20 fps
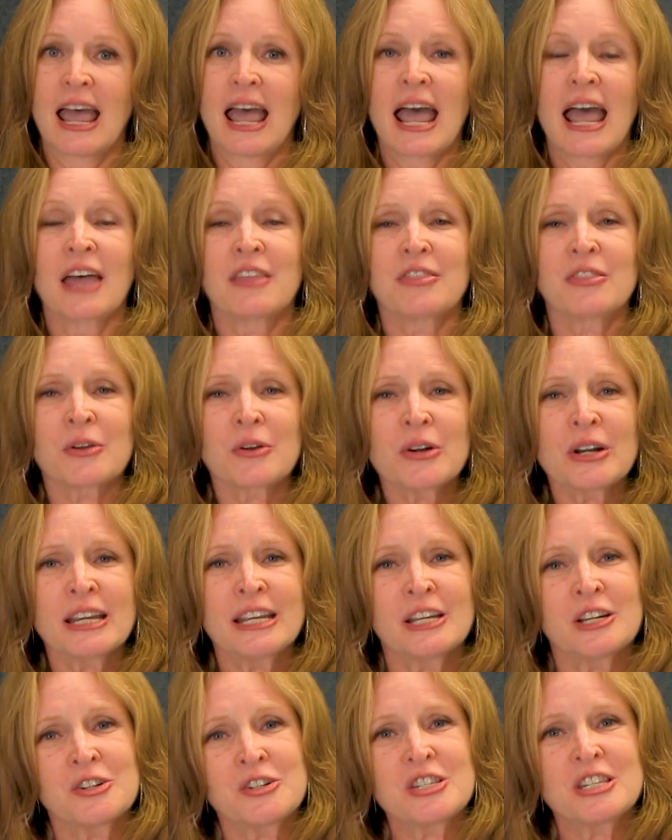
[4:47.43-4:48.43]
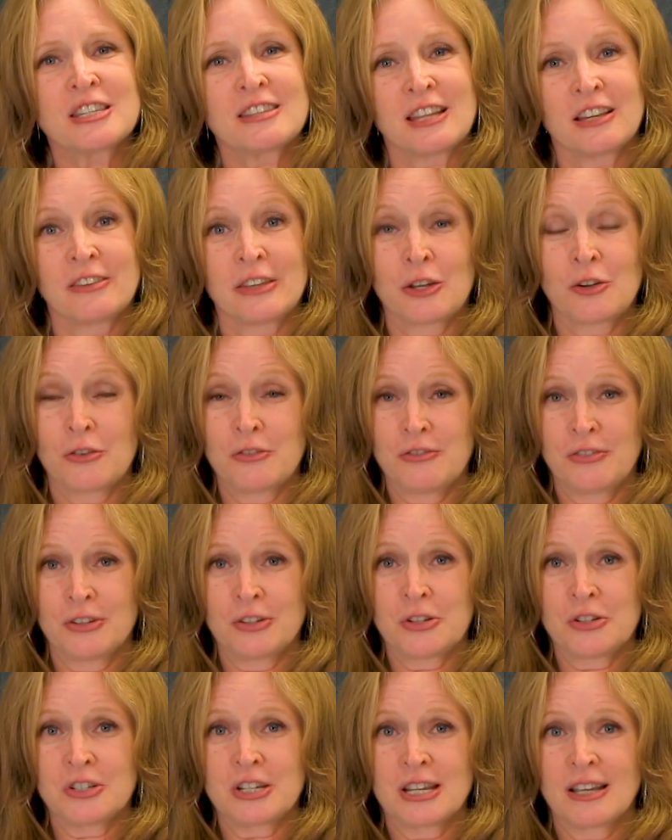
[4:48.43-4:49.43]
At 30 years in the legal
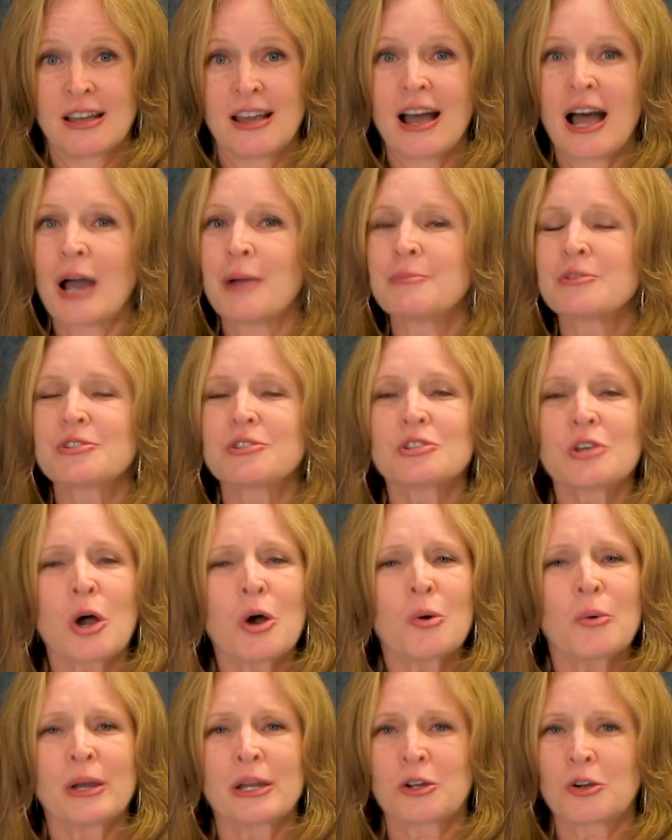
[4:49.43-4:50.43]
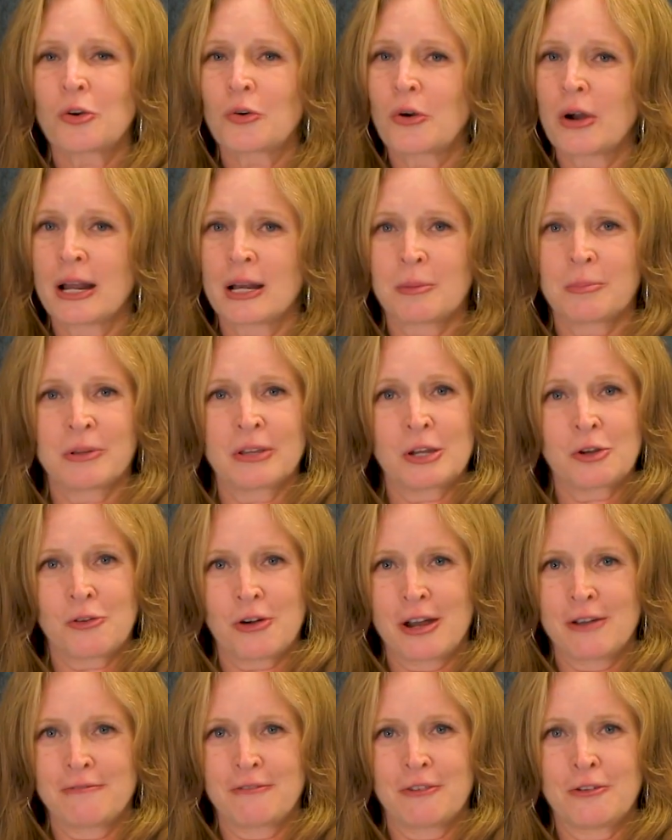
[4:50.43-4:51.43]
field, I'm so incredibly
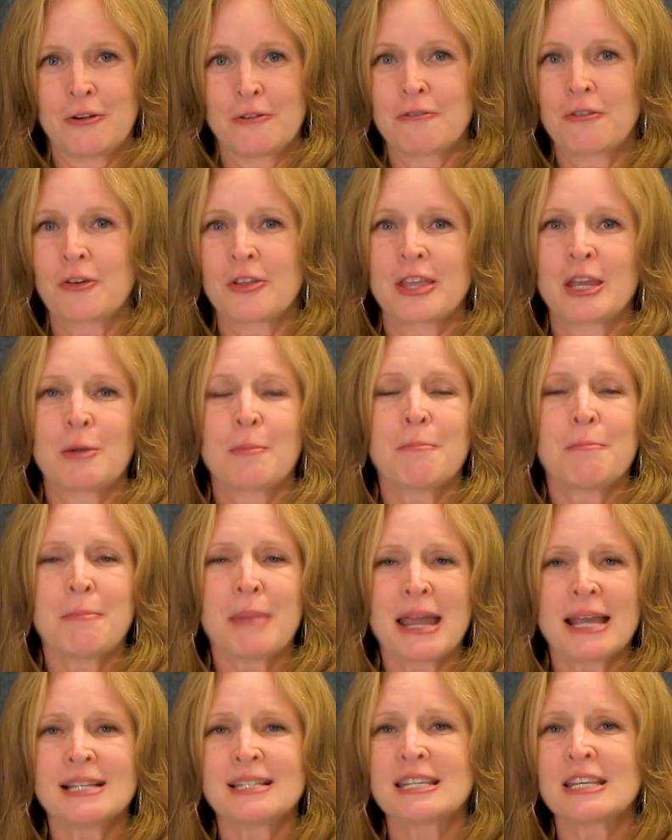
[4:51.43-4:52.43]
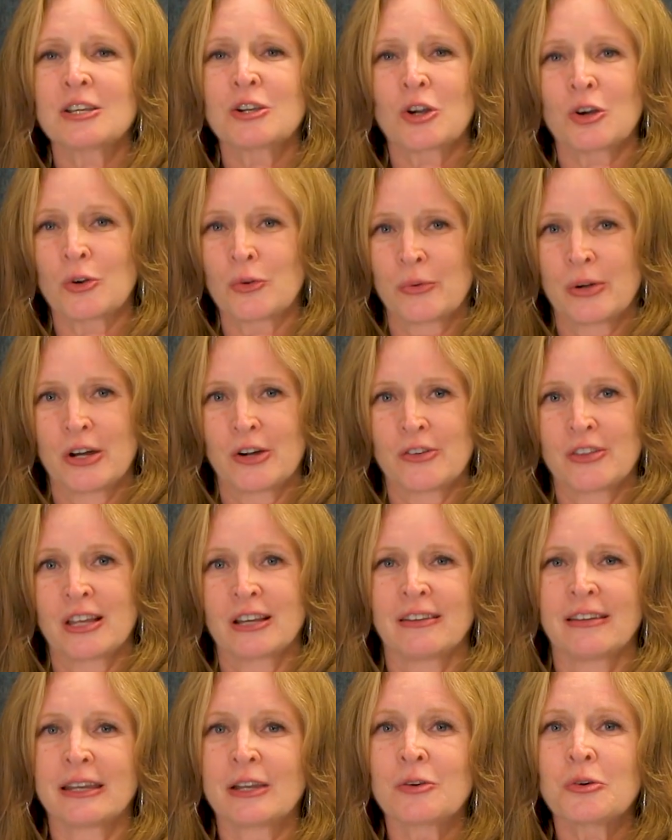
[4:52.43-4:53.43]
grateful for the amazing career the
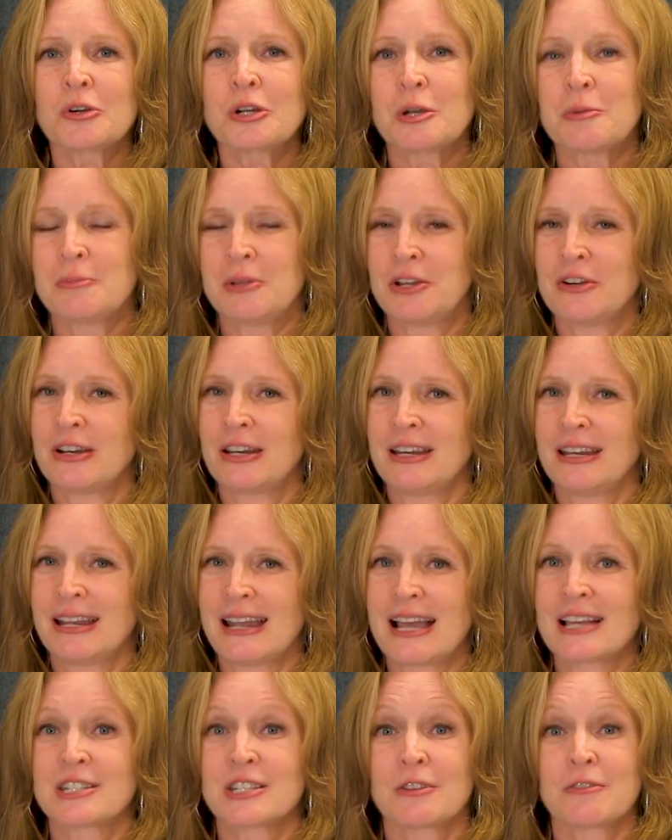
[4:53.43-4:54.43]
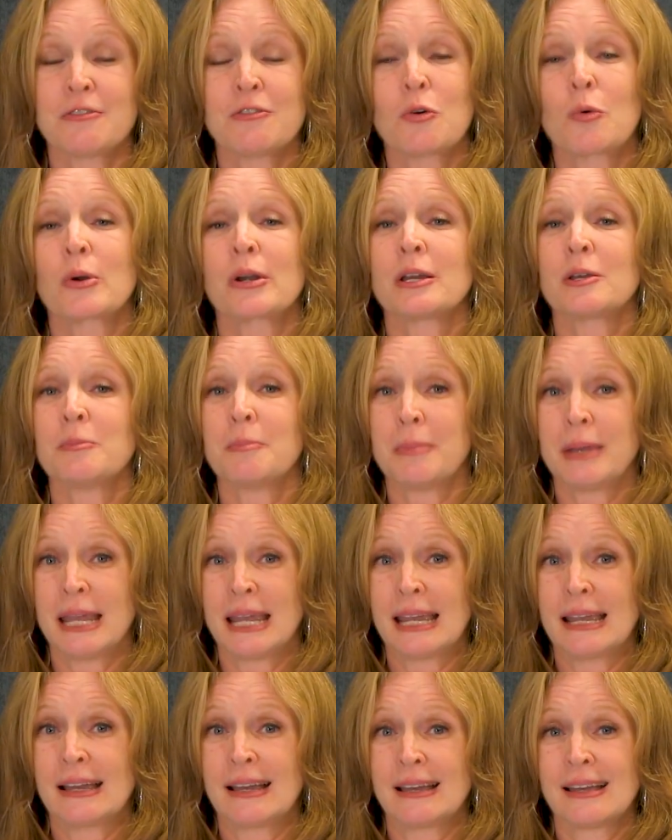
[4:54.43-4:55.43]
legal community has afforded
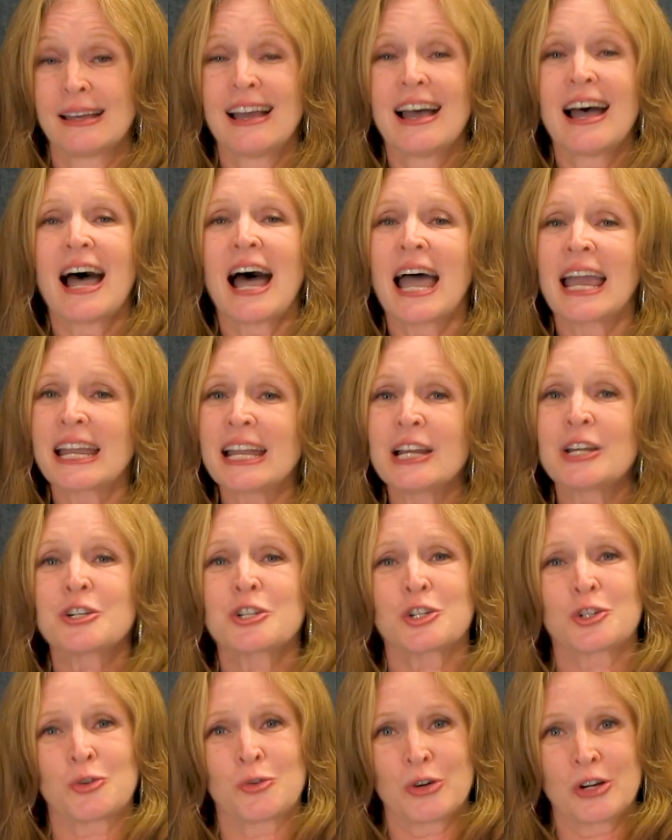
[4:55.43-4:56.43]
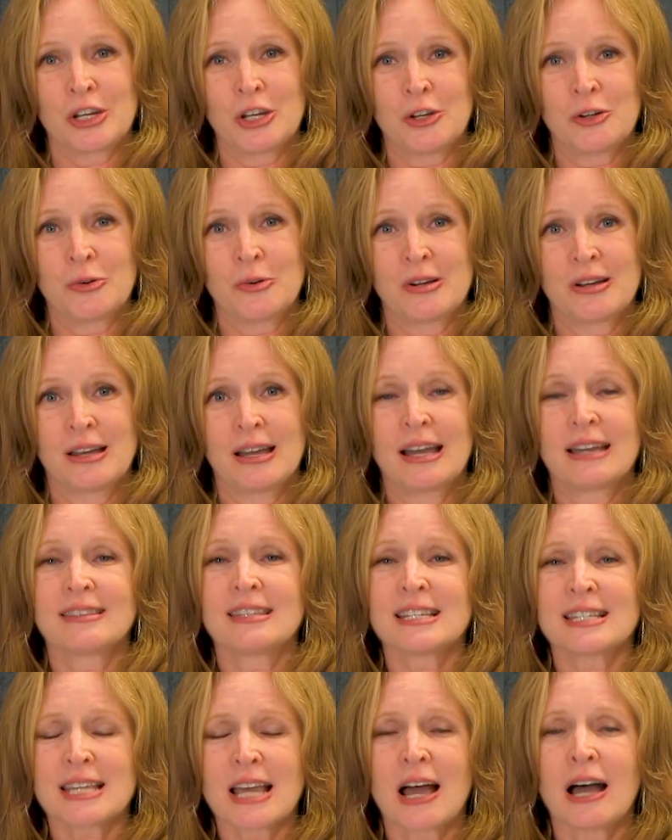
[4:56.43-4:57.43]
me. I can assure you, the
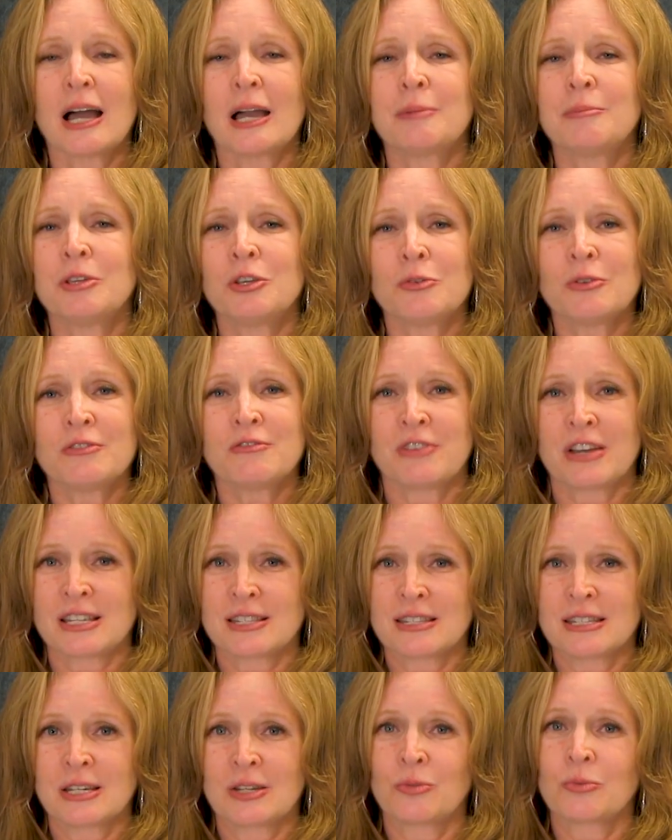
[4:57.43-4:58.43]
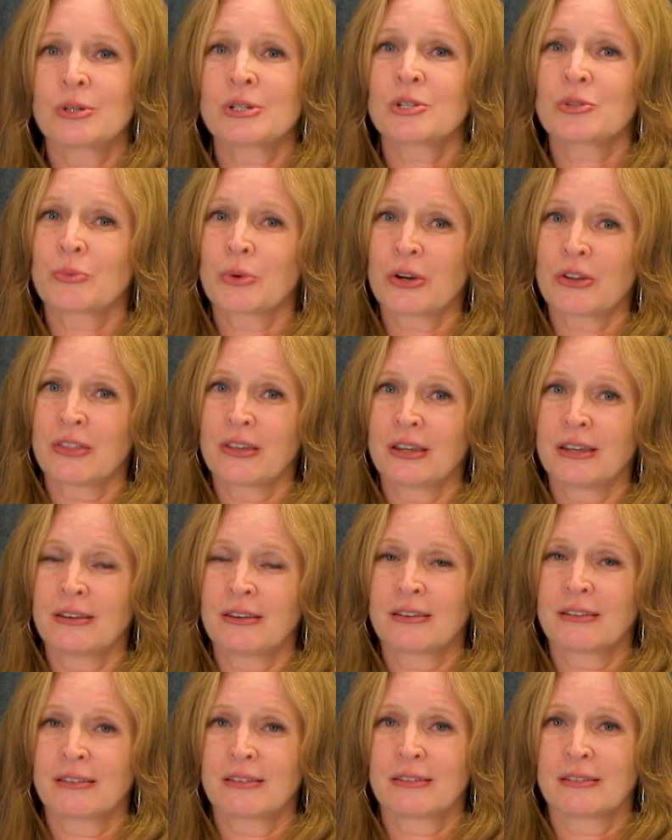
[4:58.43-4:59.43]
time you invested was worth it.
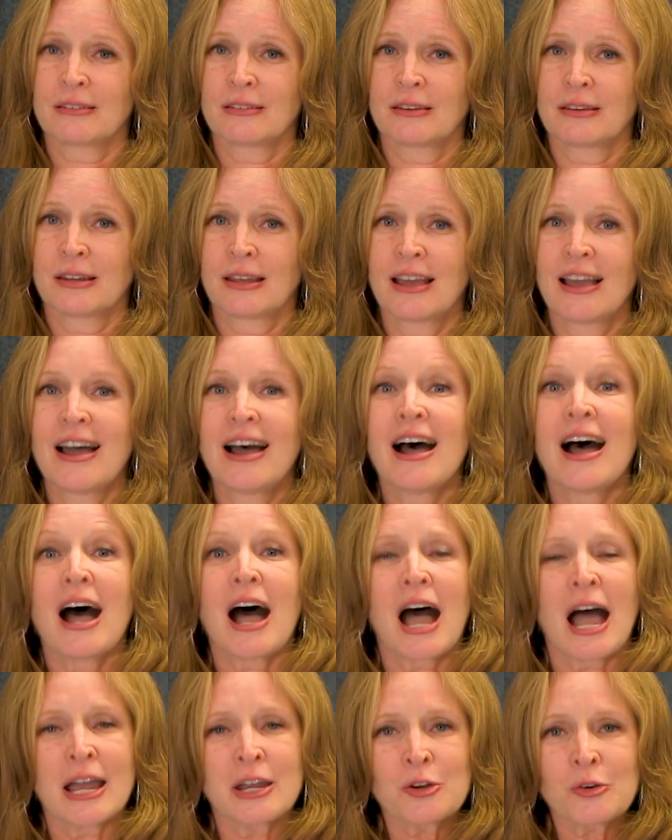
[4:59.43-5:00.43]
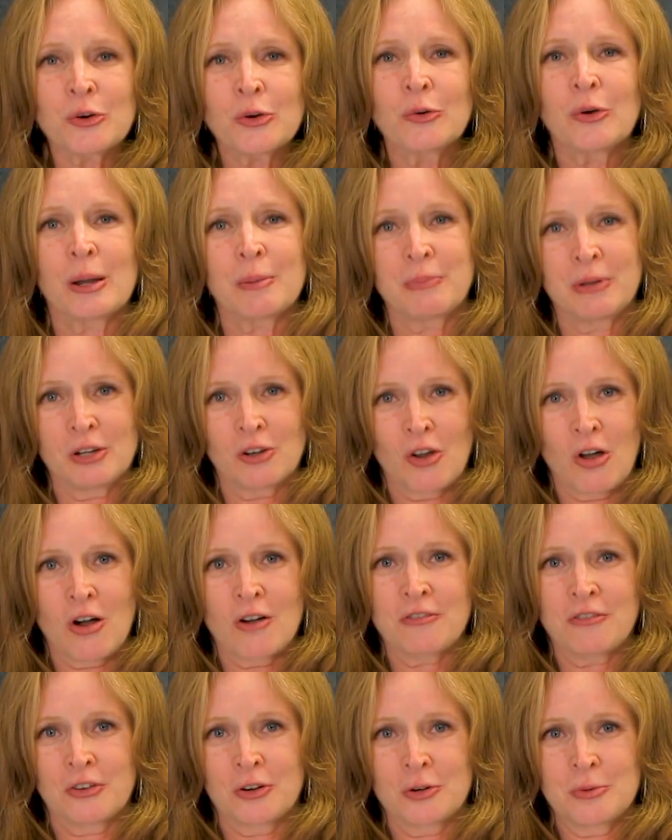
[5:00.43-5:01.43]
I grew up in law
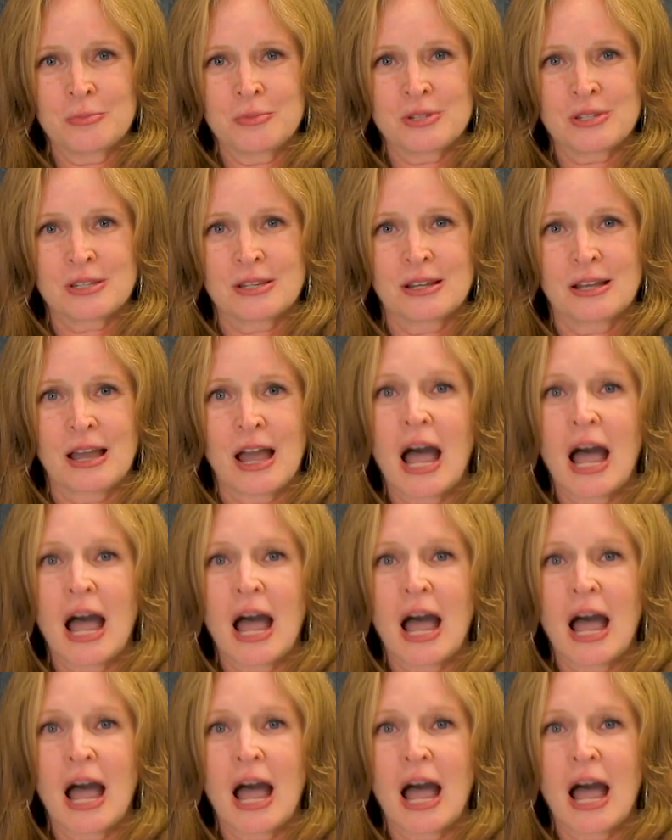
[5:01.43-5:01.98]
firms.